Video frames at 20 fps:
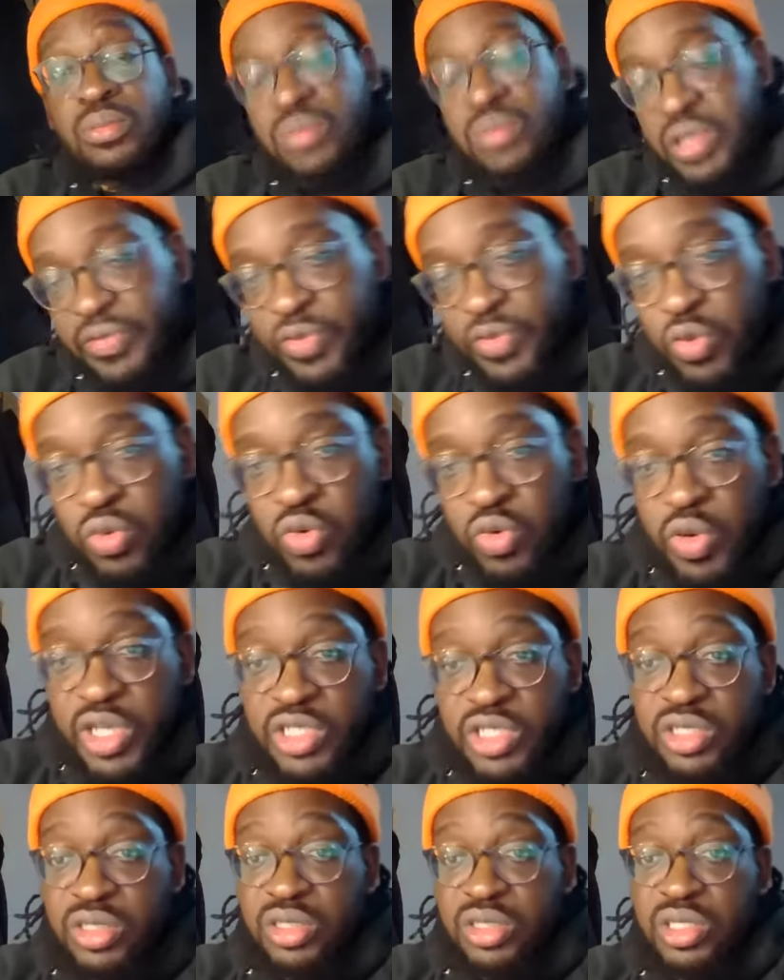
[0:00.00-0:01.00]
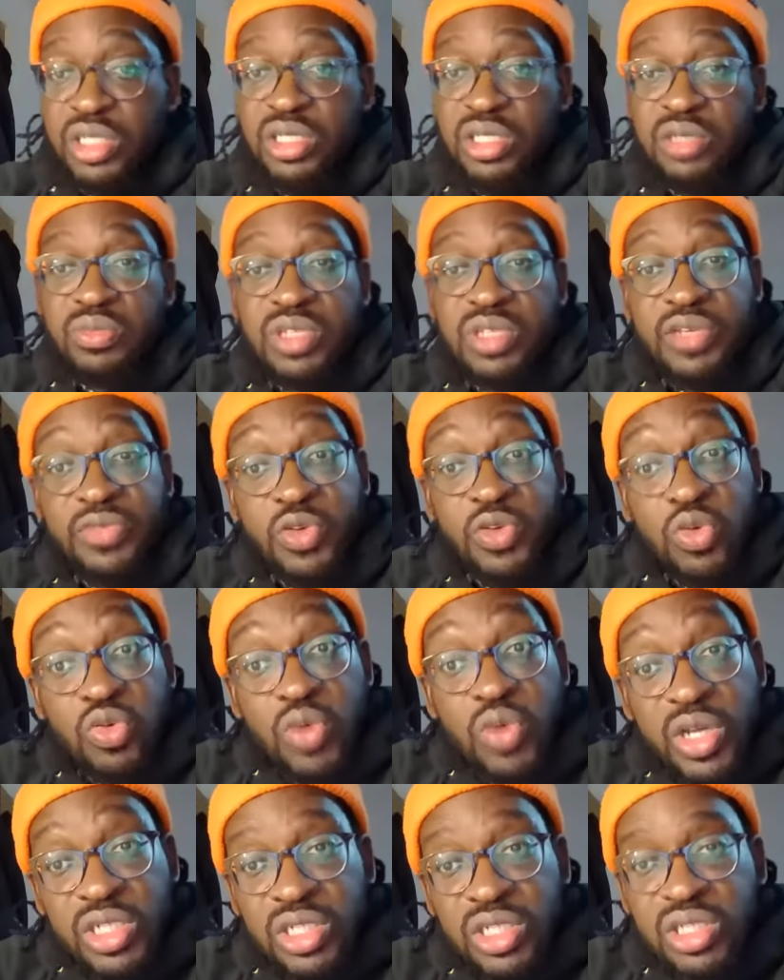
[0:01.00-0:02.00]
Difficult questions. There's some difficult
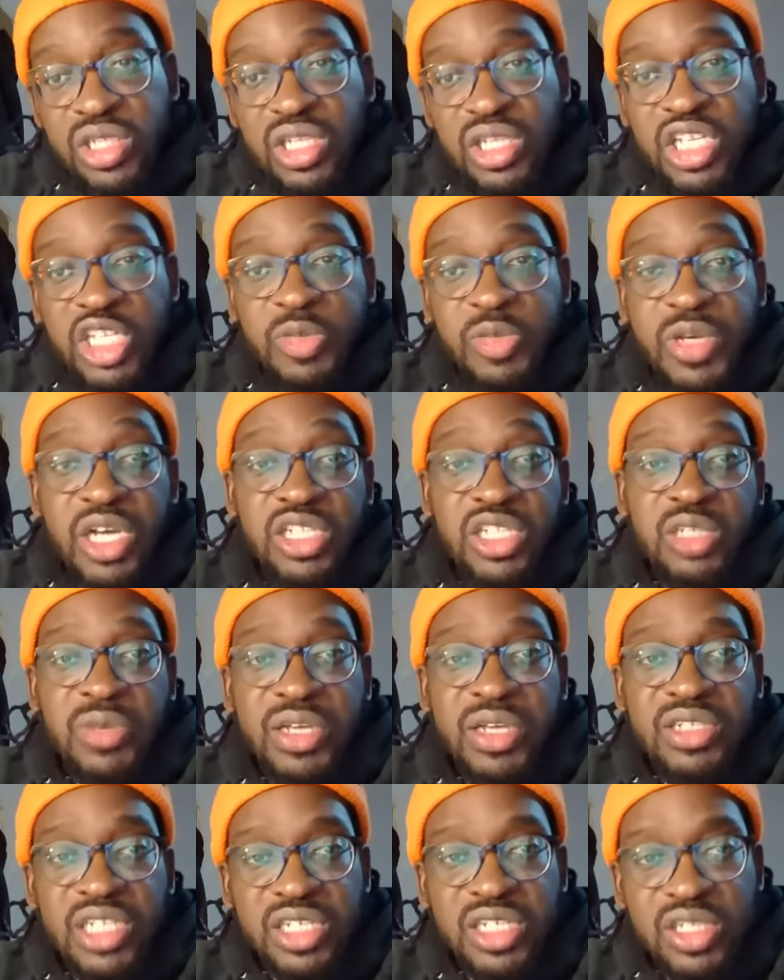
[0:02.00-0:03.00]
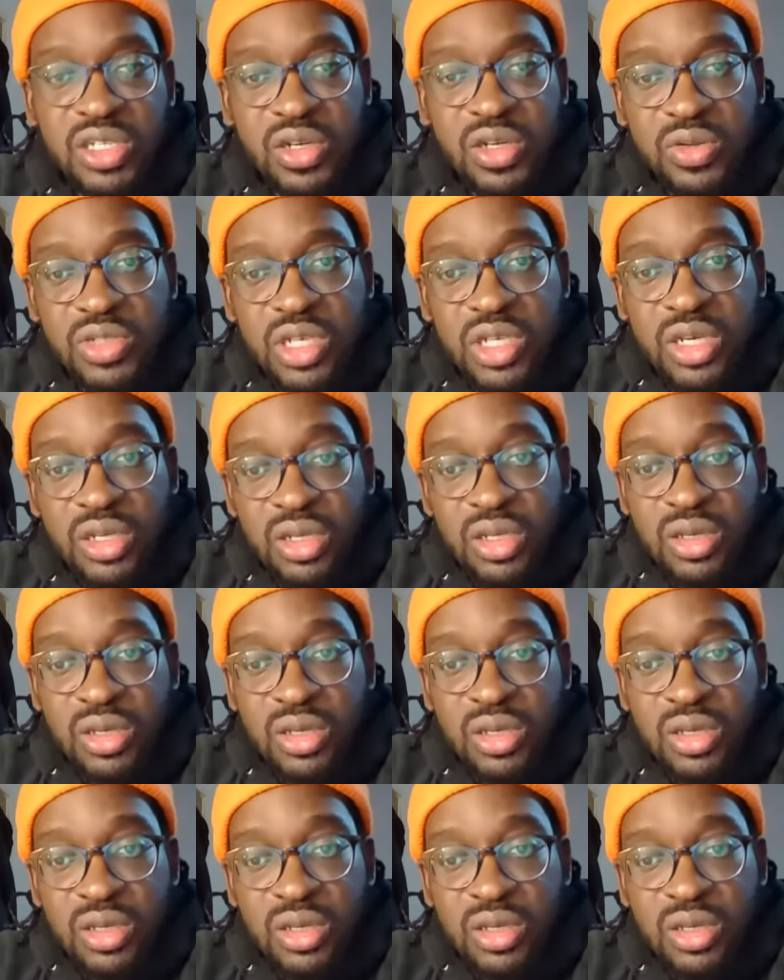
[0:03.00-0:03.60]
questions that need to be asked about Jason Holder.